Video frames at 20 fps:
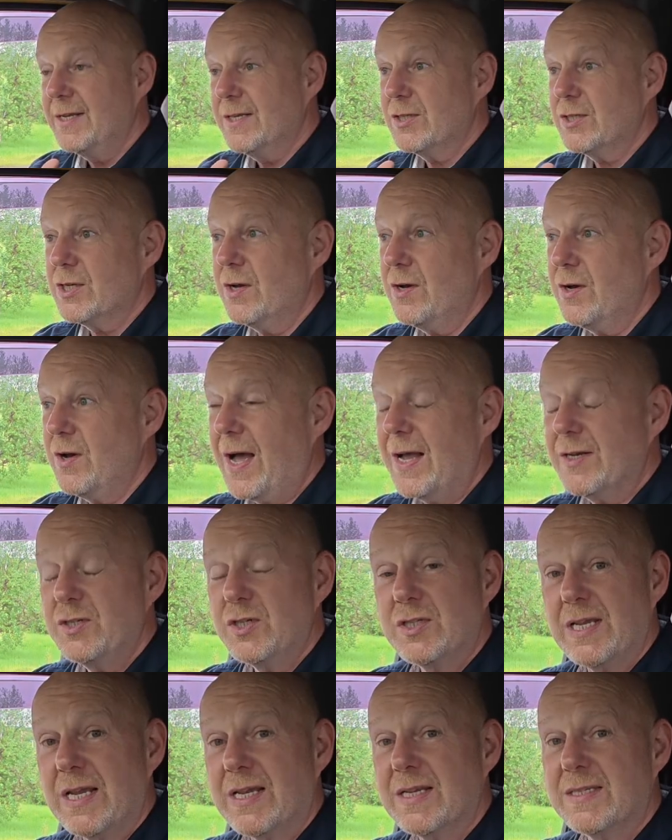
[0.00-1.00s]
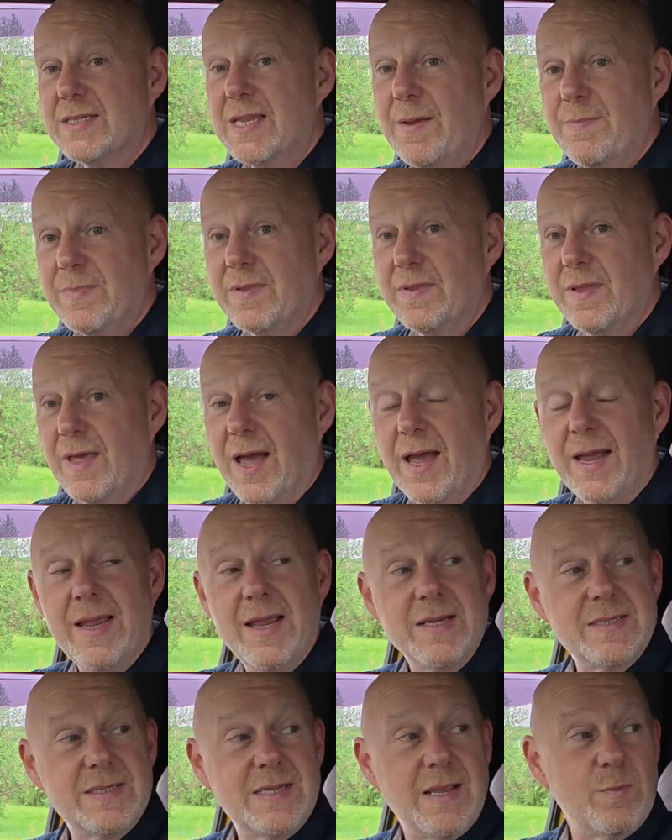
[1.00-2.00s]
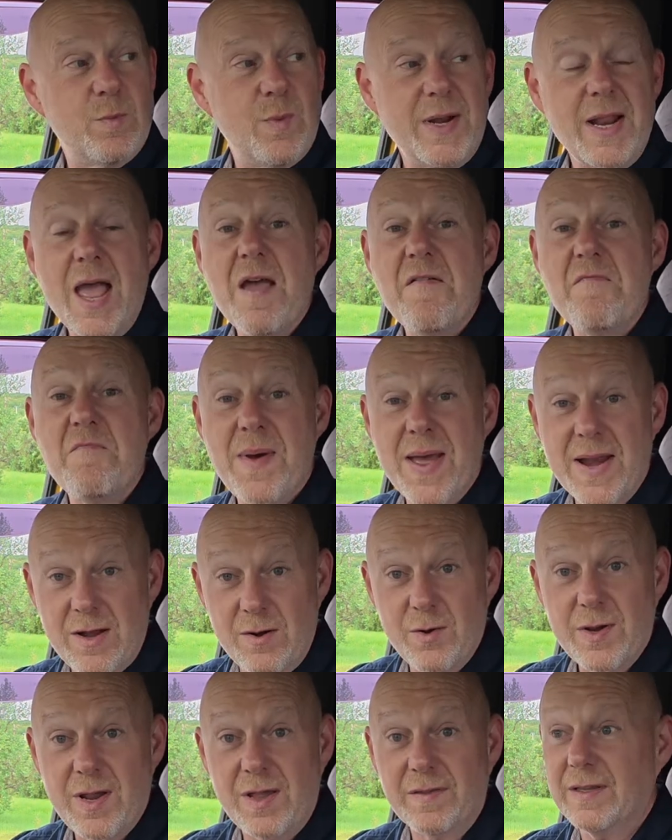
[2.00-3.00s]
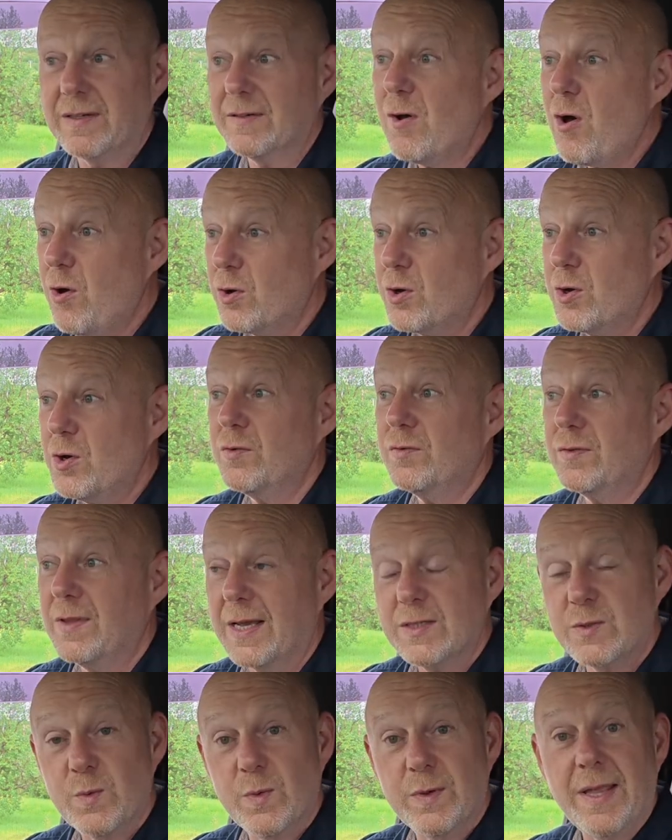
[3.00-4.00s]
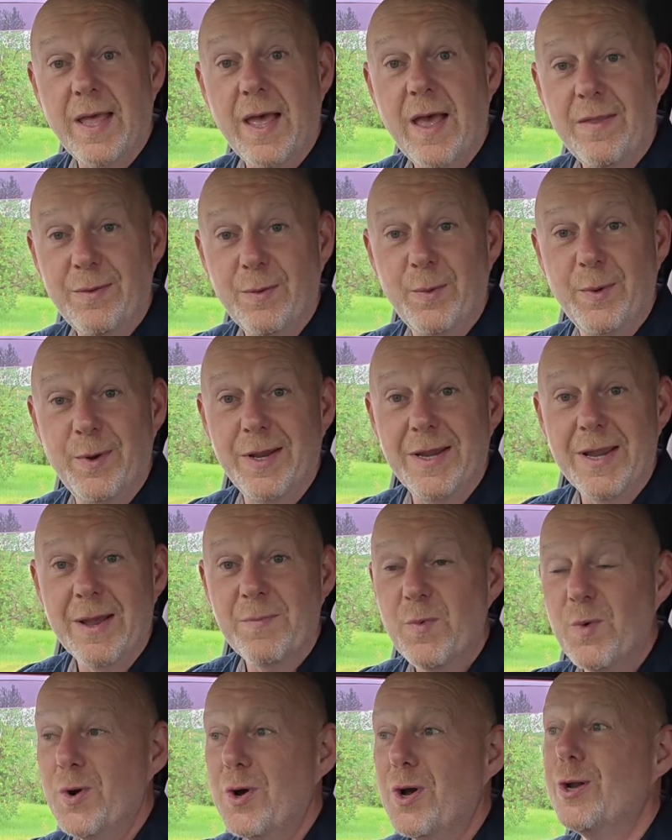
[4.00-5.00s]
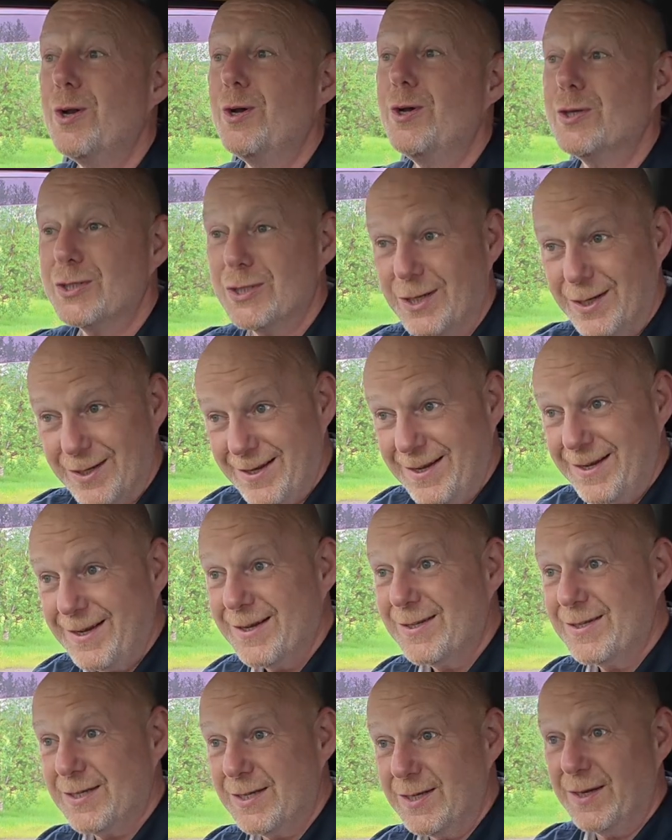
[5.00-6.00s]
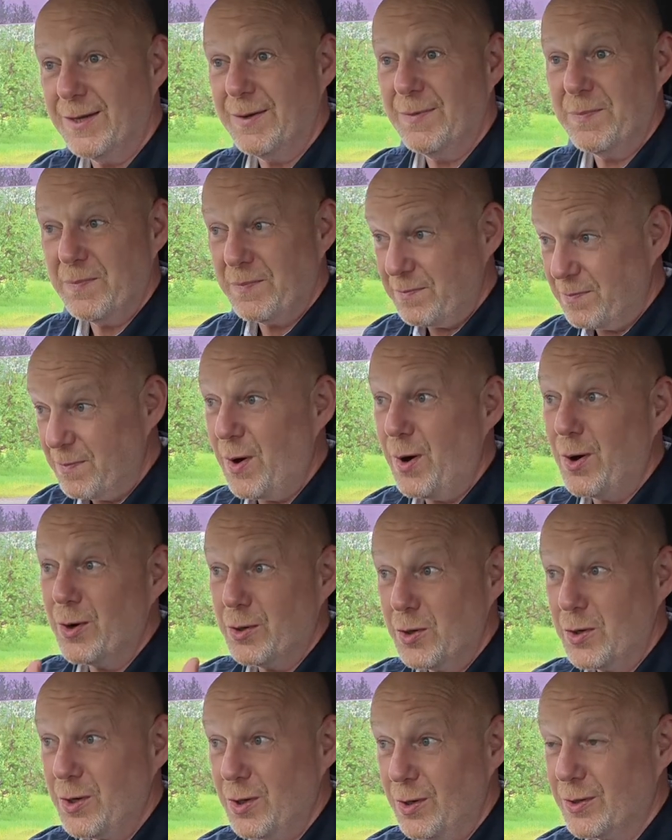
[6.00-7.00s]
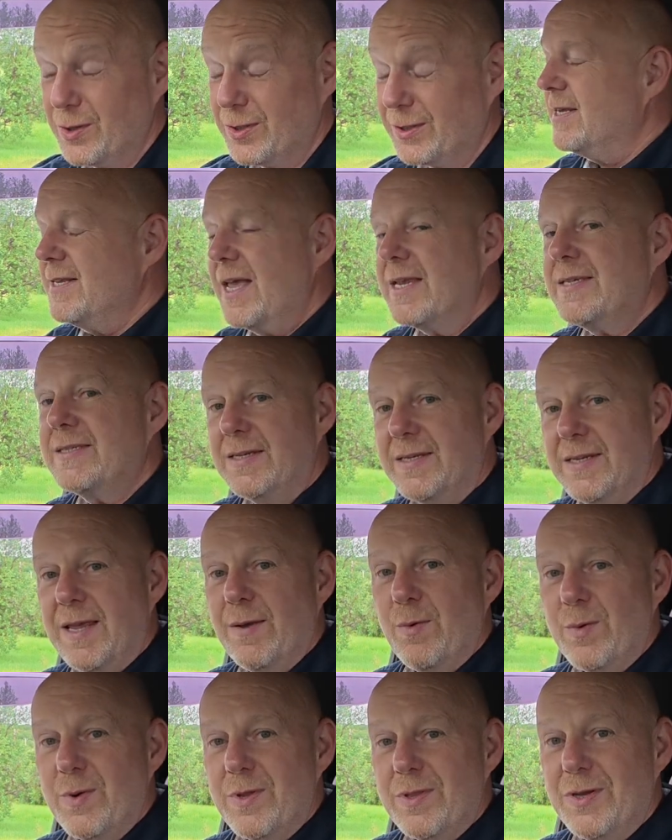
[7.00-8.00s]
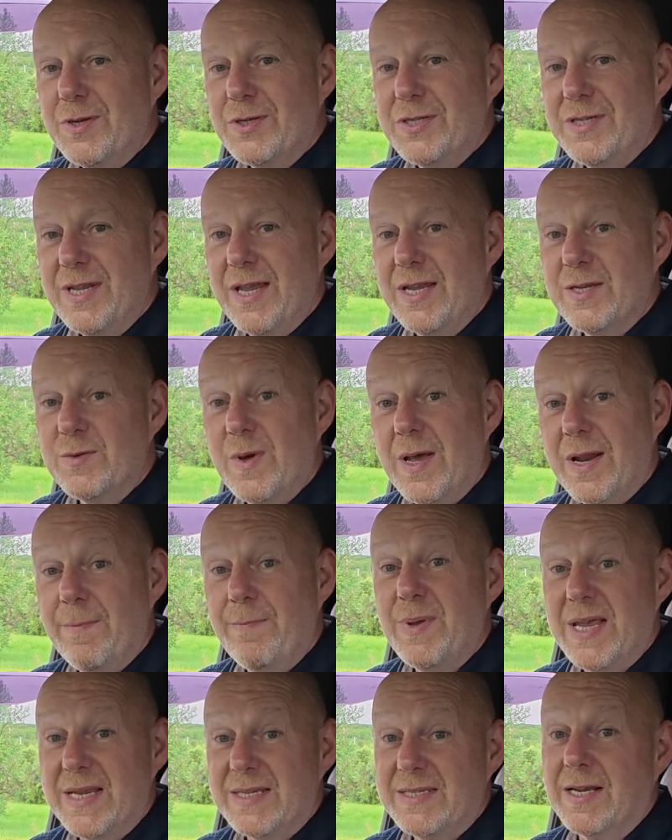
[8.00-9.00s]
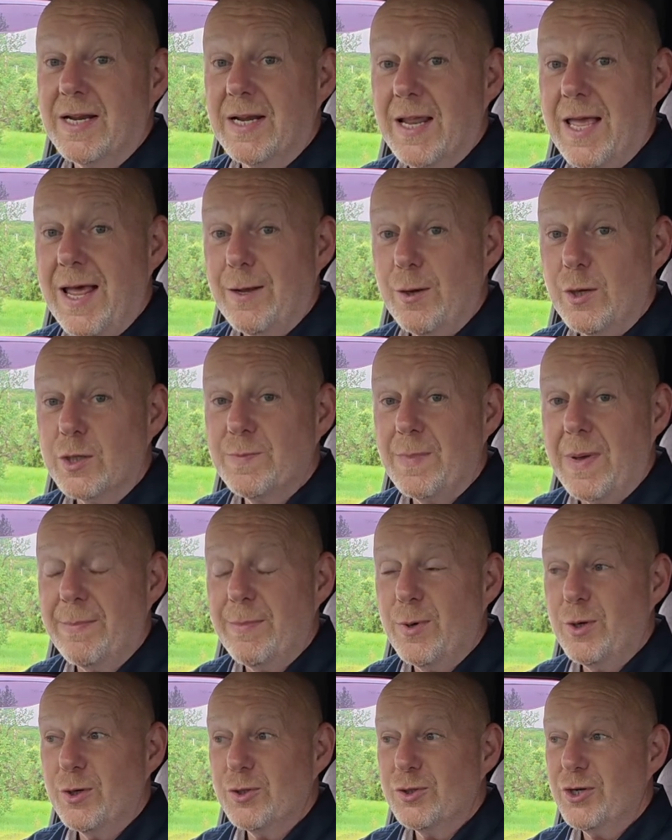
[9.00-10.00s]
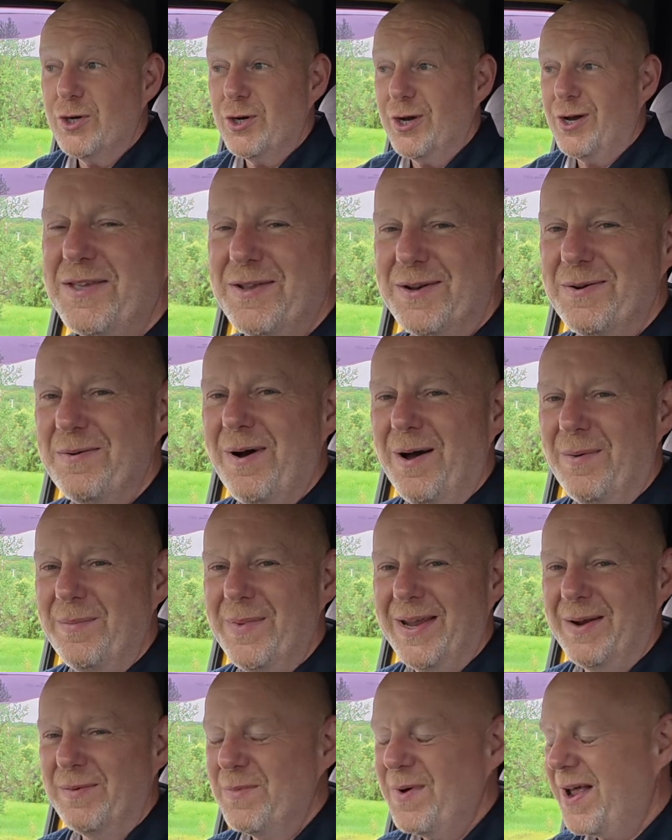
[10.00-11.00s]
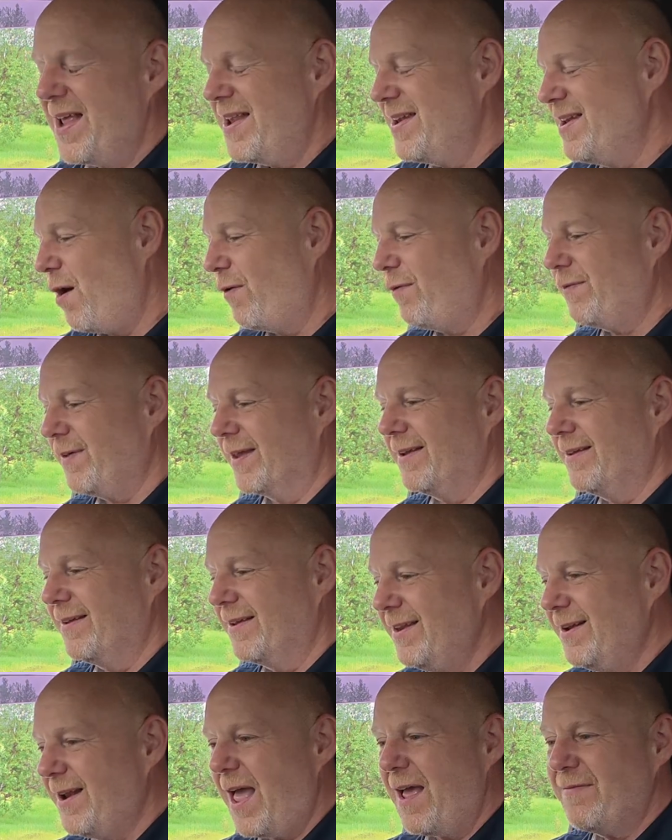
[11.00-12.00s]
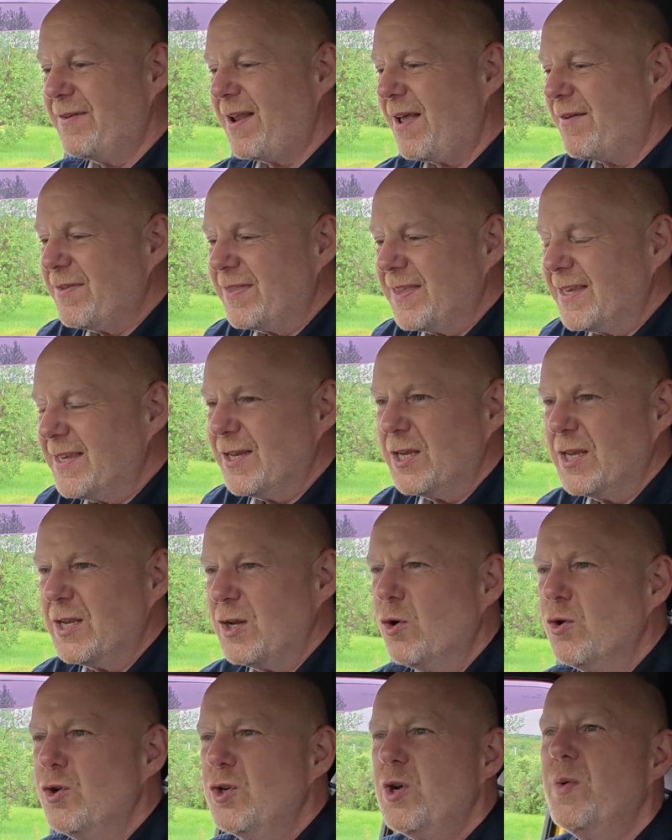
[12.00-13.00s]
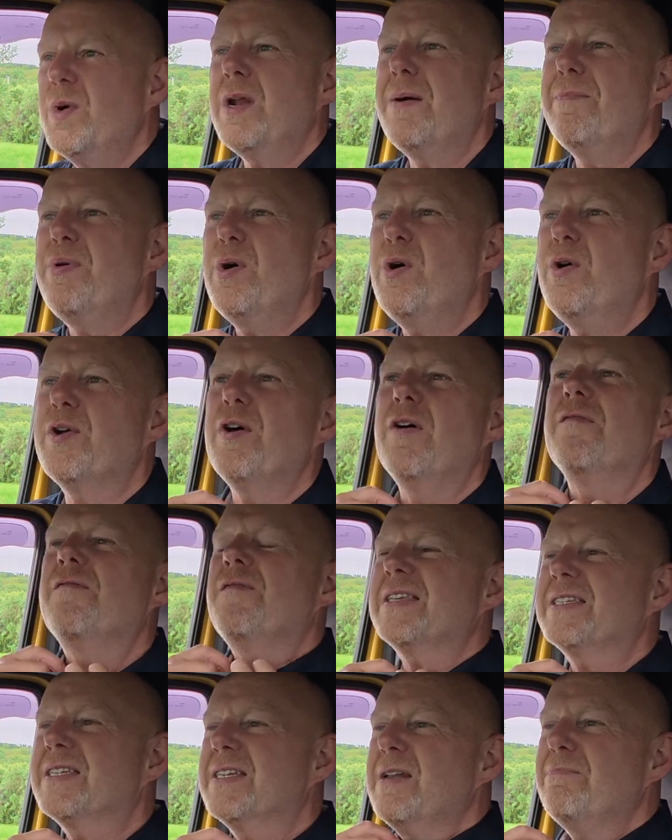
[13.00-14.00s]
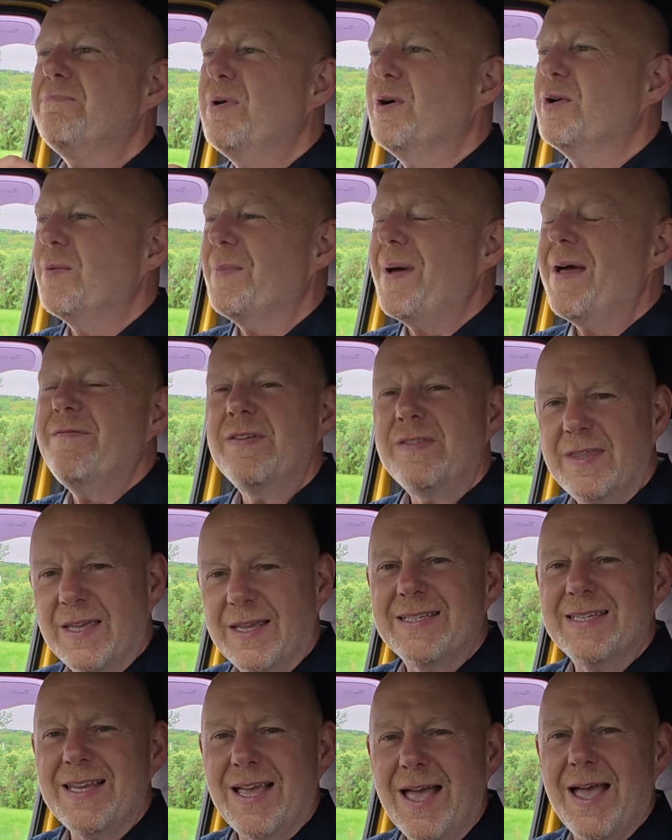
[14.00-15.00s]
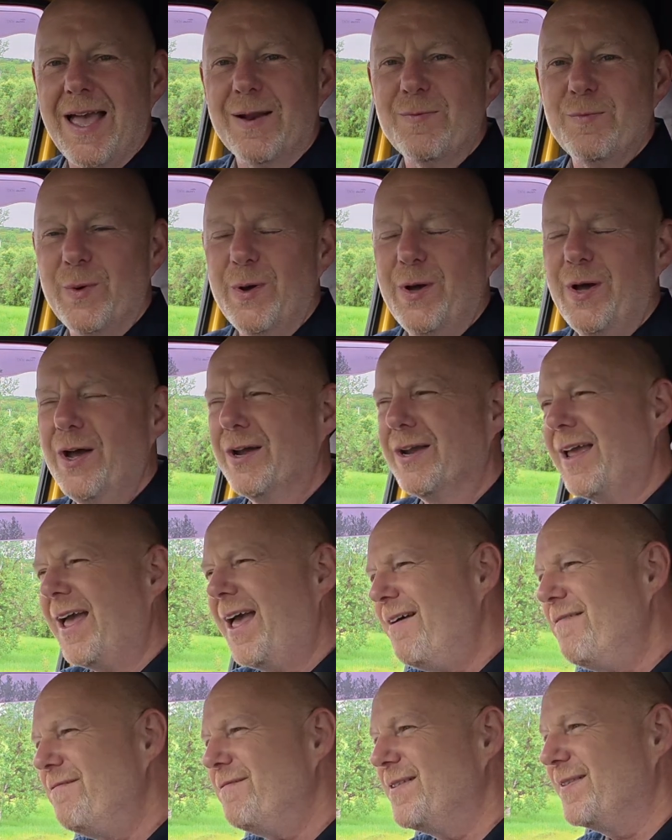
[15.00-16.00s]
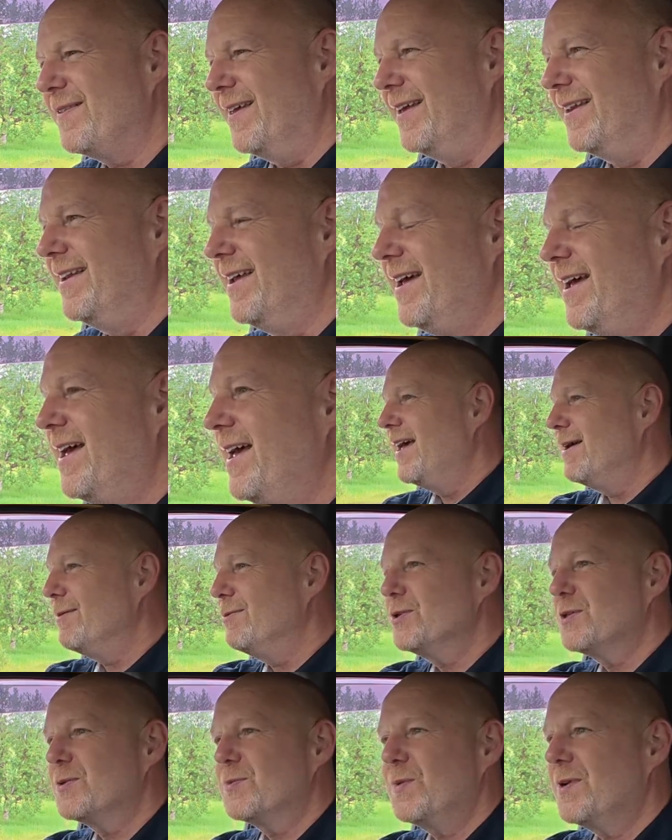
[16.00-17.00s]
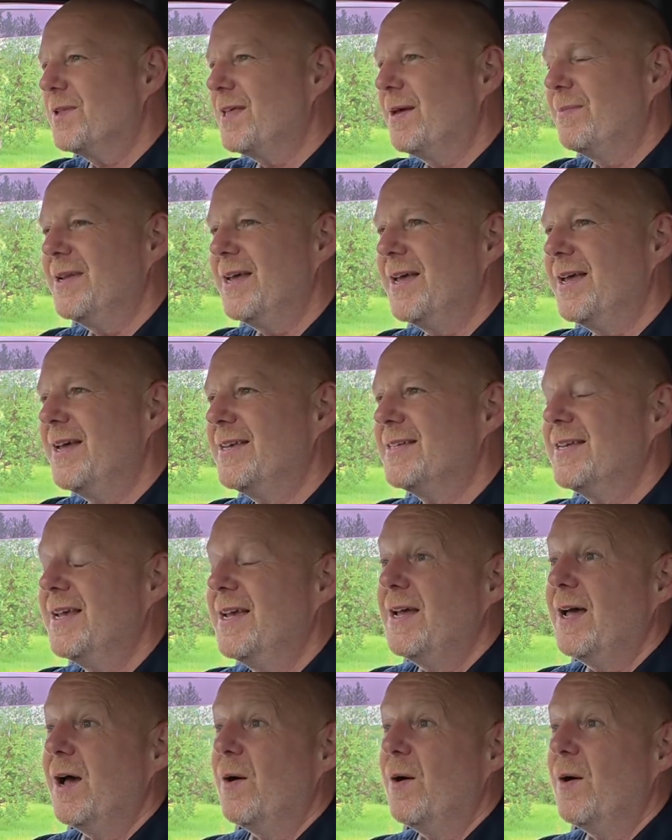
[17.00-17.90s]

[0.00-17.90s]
So I just accept that. I accept when I have bad luck, I think, oh good, that's one out of the way. I'm one closer to more good luck. Yesterday was one of those days where basically I lost my mojo. You know what I mean? Where everything, undoing a button or fastening a button up, everything's hard work, everything. It was just one of them days.